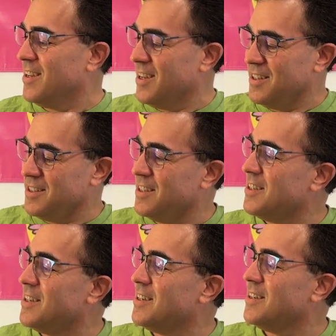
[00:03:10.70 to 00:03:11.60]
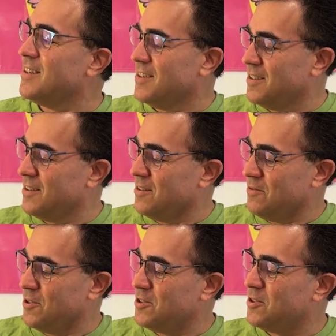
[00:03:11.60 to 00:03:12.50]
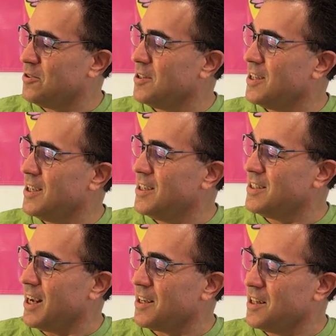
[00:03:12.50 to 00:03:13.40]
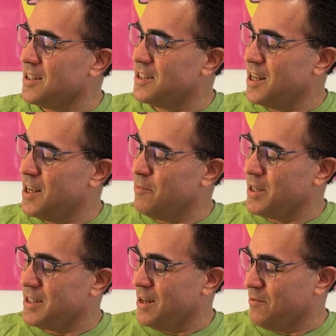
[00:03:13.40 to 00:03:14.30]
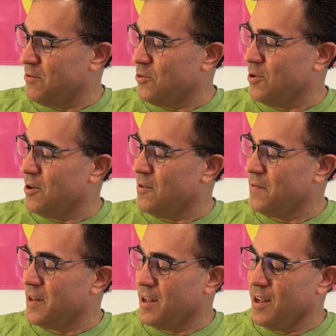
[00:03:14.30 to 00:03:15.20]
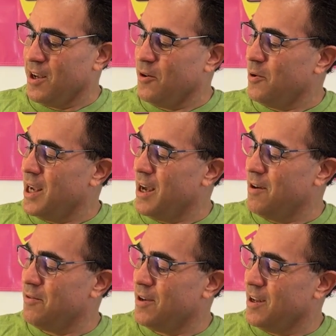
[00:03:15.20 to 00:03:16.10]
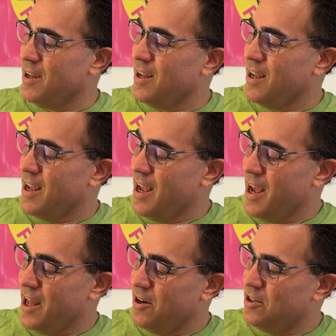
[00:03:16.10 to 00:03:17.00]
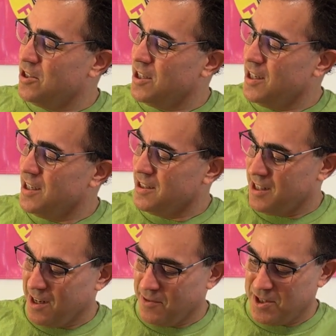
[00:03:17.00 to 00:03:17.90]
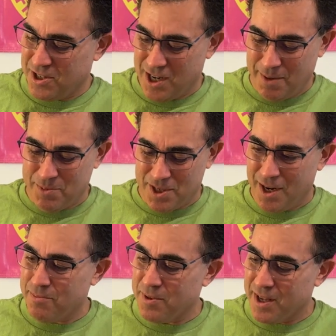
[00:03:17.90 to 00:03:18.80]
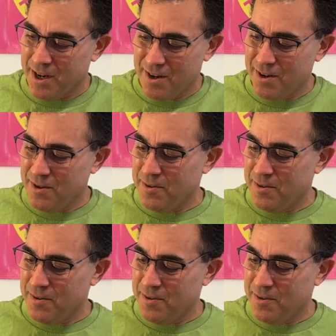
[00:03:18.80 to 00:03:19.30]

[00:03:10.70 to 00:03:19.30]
as in virtually exactly the same, except for we have energy instead of a chop shop there.